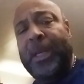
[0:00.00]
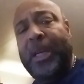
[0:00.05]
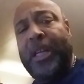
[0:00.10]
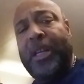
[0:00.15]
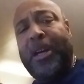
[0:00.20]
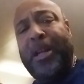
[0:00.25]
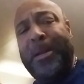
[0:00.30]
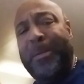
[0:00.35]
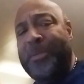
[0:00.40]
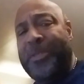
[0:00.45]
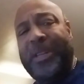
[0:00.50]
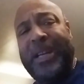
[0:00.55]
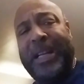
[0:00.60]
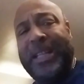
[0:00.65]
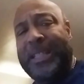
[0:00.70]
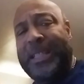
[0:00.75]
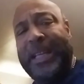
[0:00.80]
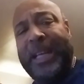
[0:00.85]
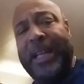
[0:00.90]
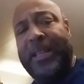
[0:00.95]
And all I'm trying
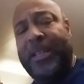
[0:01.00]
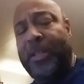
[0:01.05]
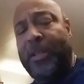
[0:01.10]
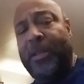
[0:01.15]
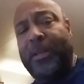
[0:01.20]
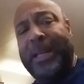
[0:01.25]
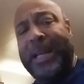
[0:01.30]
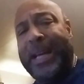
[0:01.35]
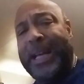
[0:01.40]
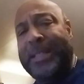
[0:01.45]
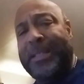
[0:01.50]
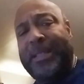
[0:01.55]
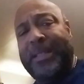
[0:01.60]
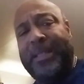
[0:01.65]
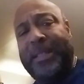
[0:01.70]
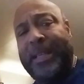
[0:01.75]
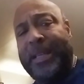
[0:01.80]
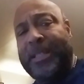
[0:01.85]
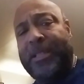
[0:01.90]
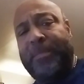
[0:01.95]
to say to you guys
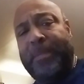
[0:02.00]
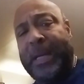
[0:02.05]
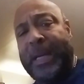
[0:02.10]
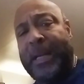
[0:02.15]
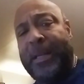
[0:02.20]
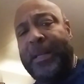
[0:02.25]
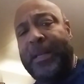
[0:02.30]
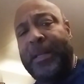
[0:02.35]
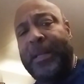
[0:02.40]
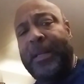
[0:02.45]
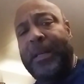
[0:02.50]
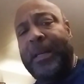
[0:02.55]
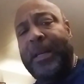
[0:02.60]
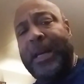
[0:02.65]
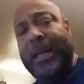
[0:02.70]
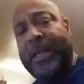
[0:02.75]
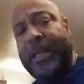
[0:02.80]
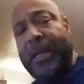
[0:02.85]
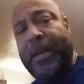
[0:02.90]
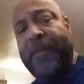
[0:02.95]
is this, man.
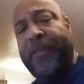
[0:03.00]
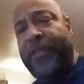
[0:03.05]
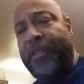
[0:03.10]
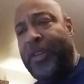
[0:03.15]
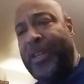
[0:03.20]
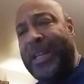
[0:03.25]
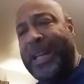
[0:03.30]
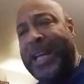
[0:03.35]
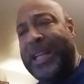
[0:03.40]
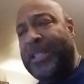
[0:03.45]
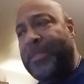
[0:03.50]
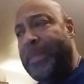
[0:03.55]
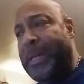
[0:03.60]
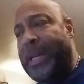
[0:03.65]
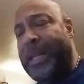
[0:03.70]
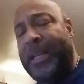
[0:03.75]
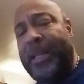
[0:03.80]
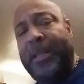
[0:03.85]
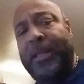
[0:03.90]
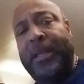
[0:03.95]
I care for you guys,
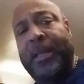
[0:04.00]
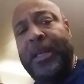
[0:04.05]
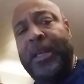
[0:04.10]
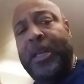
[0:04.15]
man. And,